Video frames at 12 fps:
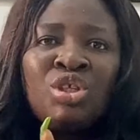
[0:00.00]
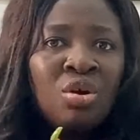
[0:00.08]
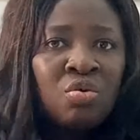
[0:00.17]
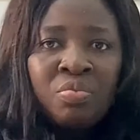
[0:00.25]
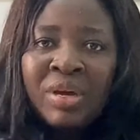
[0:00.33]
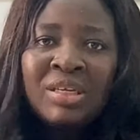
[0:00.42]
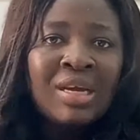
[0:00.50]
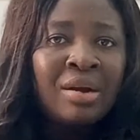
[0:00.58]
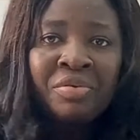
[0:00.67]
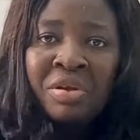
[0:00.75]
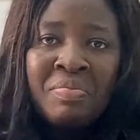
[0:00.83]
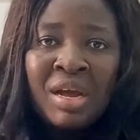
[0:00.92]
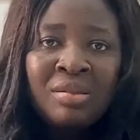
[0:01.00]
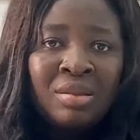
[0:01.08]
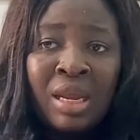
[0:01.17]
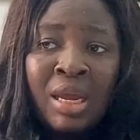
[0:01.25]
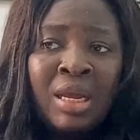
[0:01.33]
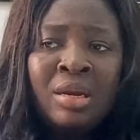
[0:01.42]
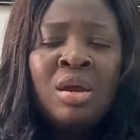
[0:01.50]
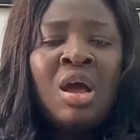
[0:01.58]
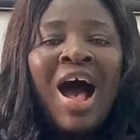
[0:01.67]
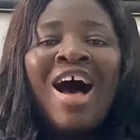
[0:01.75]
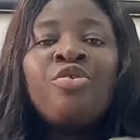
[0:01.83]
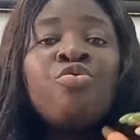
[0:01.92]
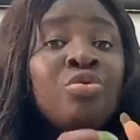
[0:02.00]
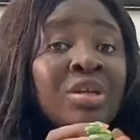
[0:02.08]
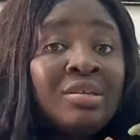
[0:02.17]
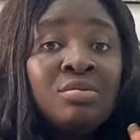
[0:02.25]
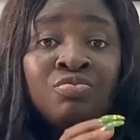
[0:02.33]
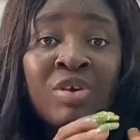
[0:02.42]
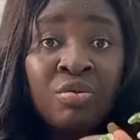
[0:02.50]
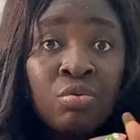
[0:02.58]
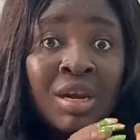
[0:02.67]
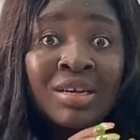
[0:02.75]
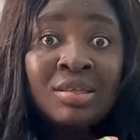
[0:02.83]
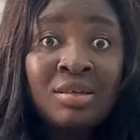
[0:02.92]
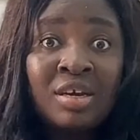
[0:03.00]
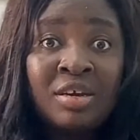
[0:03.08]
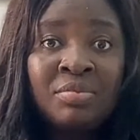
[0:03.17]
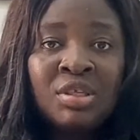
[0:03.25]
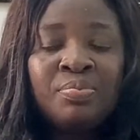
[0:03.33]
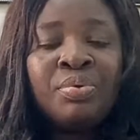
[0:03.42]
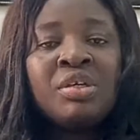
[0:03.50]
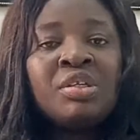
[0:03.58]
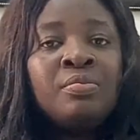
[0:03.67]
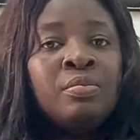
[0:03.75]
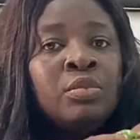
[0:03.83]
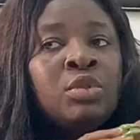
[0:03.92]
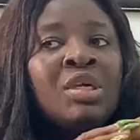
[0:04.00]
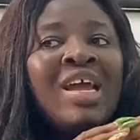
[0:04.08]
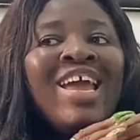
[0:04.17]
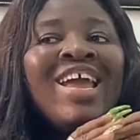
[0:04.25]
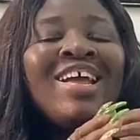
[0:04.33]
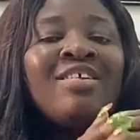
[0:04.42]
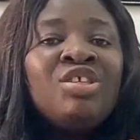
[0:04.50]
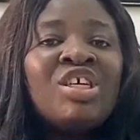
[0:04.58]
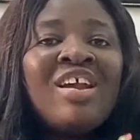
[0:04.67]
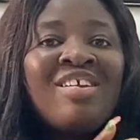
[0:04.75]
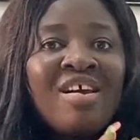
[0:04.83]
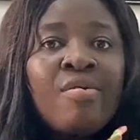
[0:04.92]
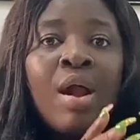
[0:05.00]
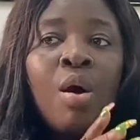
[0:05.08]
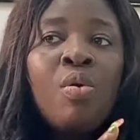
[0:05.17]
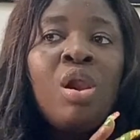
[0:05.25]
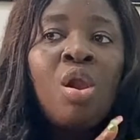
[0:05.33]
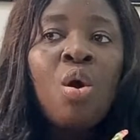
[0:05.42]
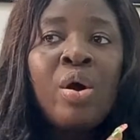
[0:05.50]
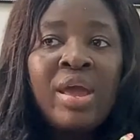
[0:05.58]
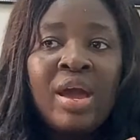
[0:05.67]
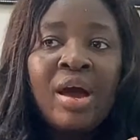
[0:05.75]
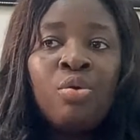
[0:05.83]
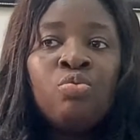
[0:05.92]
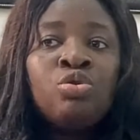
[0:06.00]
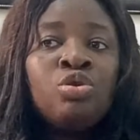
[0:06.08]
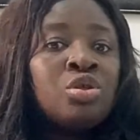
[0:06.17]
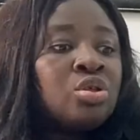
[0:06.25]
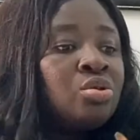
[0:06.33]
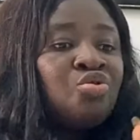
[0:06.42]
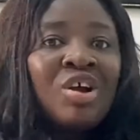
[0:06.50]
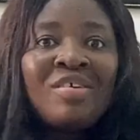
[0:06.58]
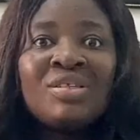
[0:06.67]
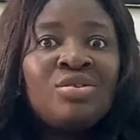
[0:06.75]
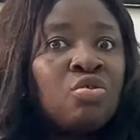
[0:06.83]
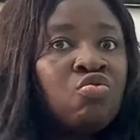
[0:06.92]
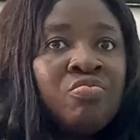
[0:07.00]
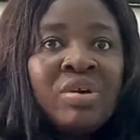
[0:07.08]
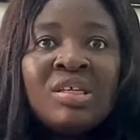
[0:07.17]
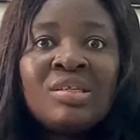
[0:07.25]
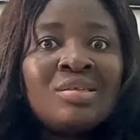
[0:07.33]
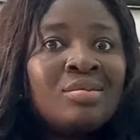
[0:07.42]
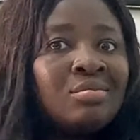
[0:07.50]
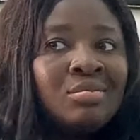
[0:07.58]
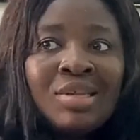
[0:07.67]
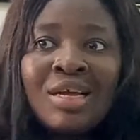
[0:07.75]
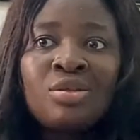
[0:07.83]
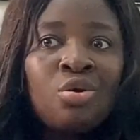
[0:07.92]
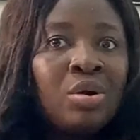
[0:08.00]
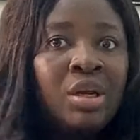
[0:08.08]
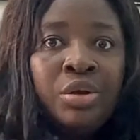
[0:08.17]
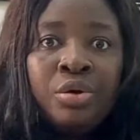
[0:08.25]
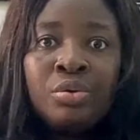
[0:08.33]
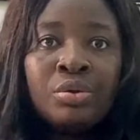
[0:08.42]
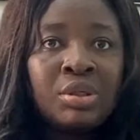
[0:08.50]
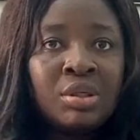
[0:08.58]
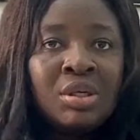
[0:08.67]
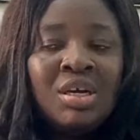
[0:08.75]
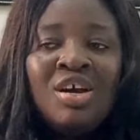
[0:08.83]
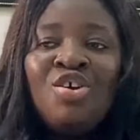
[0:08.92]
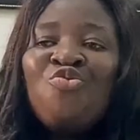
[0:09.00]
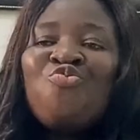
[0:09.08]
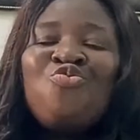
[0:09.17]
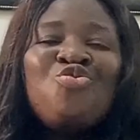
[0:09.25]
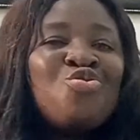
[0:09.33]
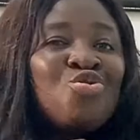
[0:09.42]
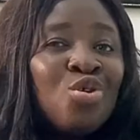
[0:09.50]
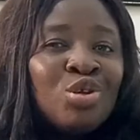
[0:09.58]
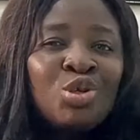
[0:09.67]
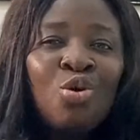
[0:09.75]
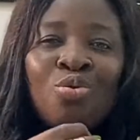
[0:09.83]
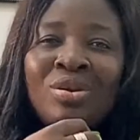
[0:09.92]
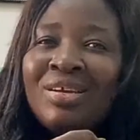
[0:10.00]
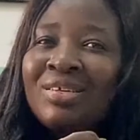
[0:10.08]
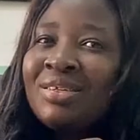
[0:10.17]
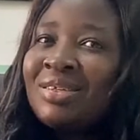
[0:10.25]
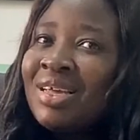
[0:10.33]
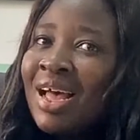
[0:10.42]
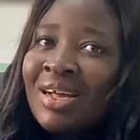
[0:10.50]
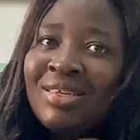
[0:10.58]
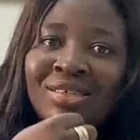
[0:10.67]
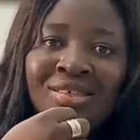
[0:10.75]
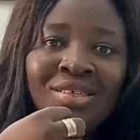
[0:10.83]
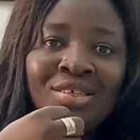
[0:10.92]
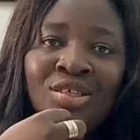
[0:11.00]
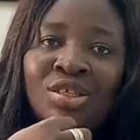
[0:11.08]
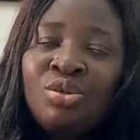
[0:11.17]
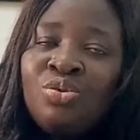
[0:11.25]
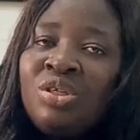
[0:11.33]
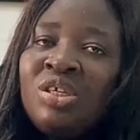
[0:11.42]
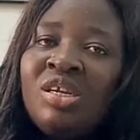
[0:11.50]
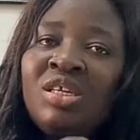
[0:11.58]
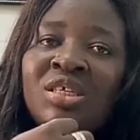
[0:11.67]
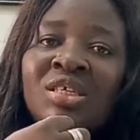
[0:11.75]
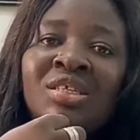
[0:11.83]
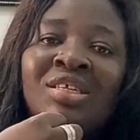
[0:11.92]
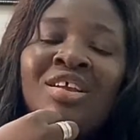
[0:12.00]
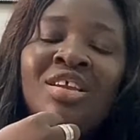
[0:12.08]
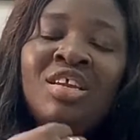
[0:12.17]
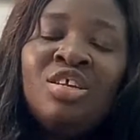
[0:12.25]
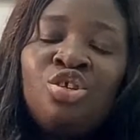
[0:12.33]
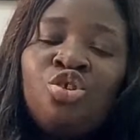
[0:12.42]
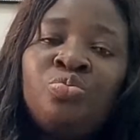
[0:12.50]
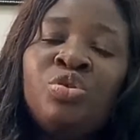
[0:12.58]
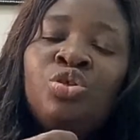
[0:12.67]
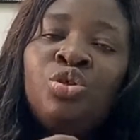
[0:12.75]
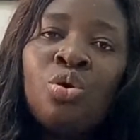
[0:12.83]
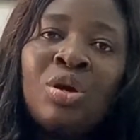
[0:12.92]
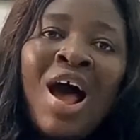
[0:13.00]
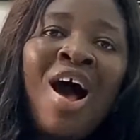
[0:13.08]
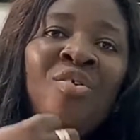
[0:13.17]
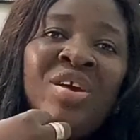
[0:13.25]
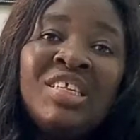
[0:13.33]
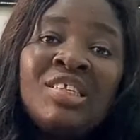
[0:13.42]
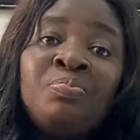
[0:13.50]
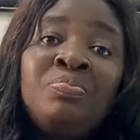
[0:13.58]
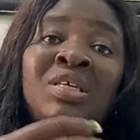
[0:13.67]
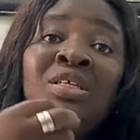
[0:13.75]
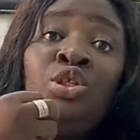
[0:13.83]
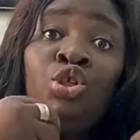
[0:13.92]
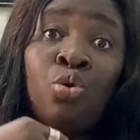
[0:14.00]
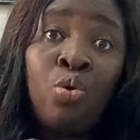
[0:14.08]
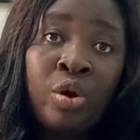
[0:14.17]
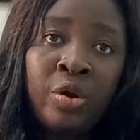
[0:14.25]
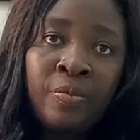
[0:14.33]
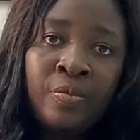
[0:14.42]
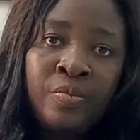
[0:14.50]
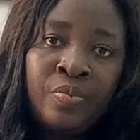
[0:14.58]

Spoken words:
document agreement thing, I don't know the regular times, but a general lawyer who just drafts documents, that's all he does, will not understand the due diligence that needs to be done, how it's been done.